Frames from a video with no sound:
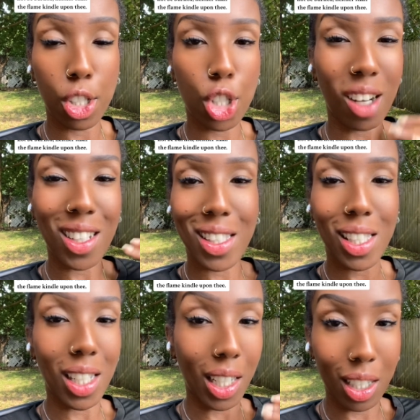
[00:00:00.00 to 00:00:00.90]
start
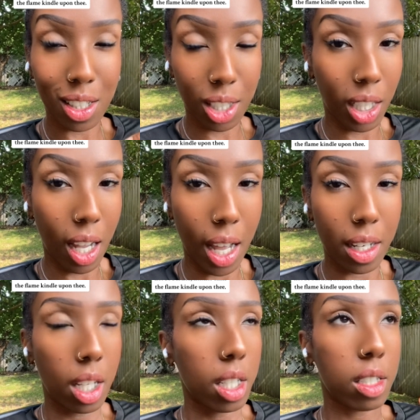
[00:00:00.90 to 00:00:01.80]
singing to God.
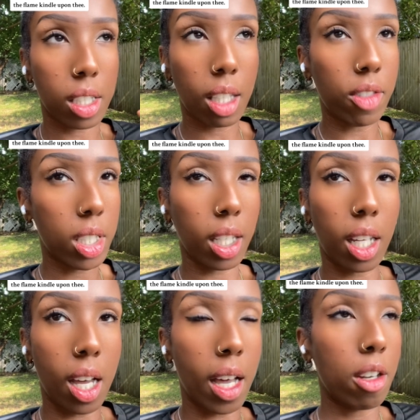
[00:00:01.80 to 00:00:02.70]
Just give it to
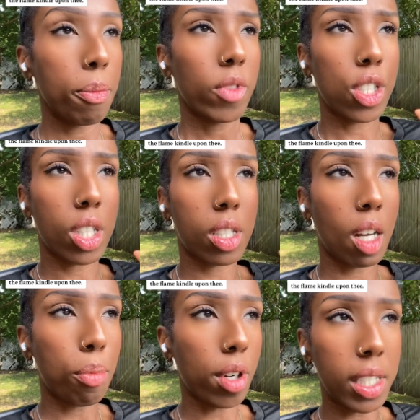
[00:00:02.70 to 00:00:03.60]
God. Just
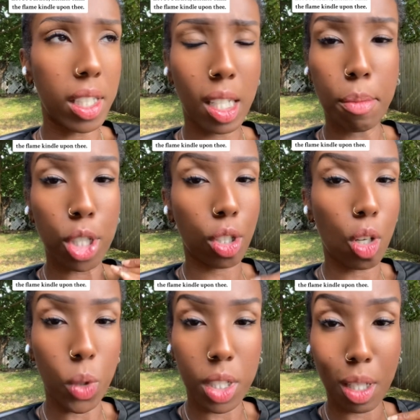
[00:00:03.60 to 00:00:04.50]
start praising him. Just
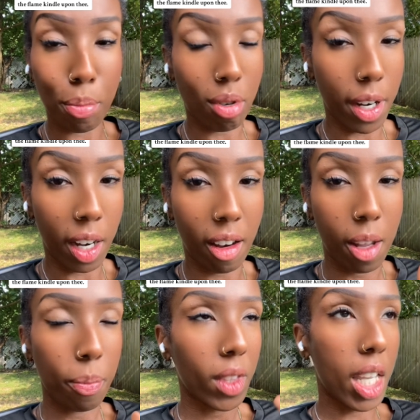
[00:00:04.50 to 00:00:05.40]
go into prayer
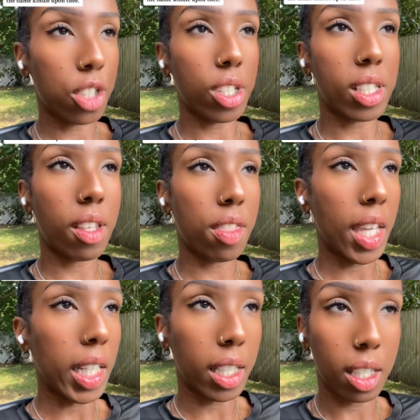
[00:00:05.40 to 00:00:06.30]
and just
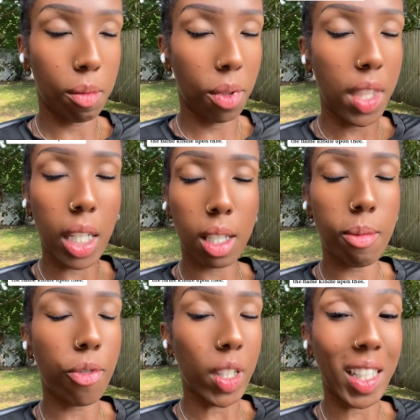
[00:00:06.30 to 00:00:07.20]
thank him. Thank him
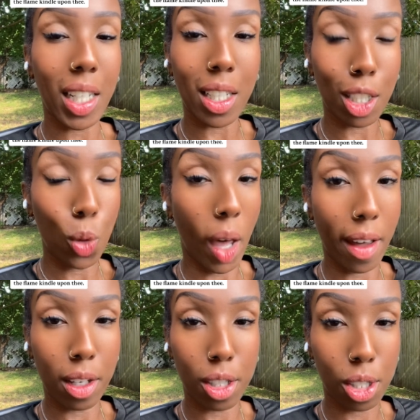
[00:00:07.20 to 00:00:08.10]
for getting you
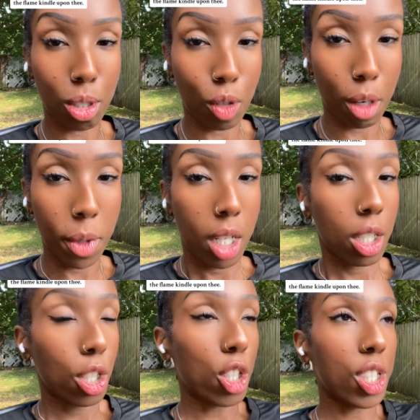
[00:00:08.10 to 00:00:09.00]
out of the storm.
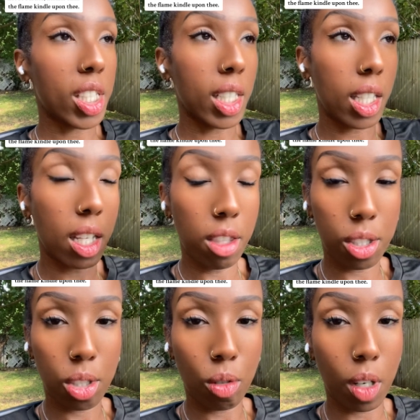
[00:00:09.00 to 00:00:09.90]
You're still in the
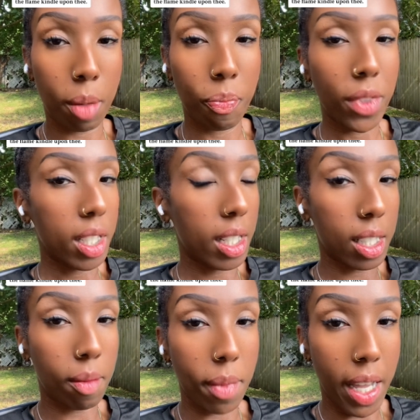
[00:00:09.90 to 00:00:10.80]
storm.
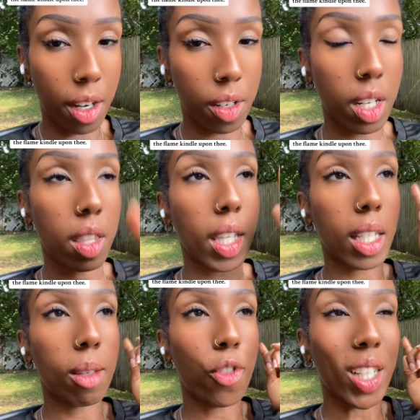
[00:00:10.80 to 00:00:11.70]
Doesn't matter.
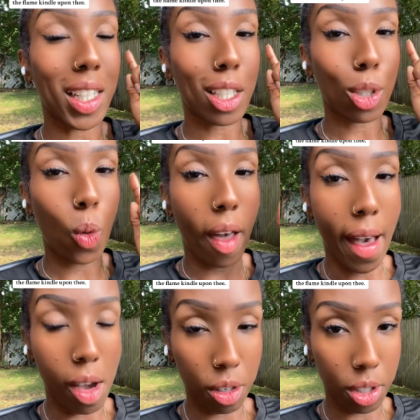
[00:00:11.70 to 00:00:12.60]
Thank him for getting you
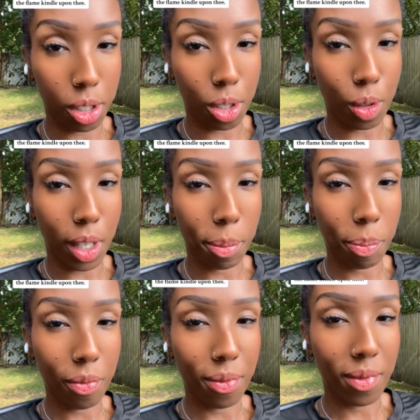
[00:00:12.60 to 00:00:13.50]
out of the storm.
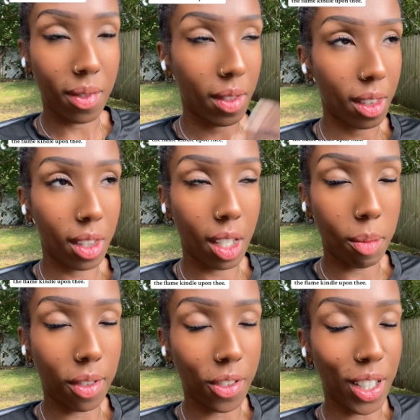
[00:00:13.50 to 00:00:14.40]
And
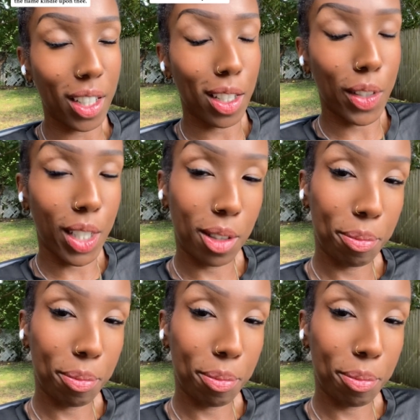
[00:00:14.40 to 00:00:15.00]
before you know it,